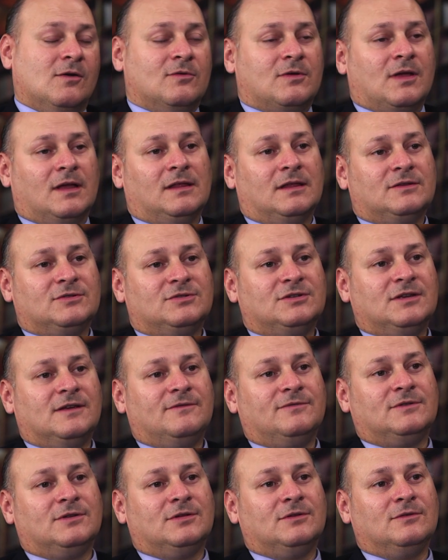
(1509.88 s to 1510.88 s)
Okay, let's
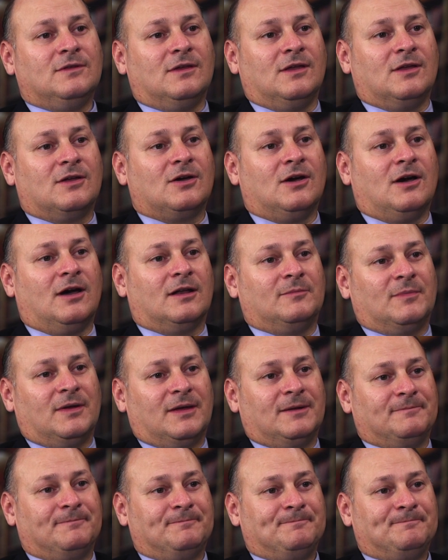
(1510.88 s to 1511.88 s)
shift to the economy.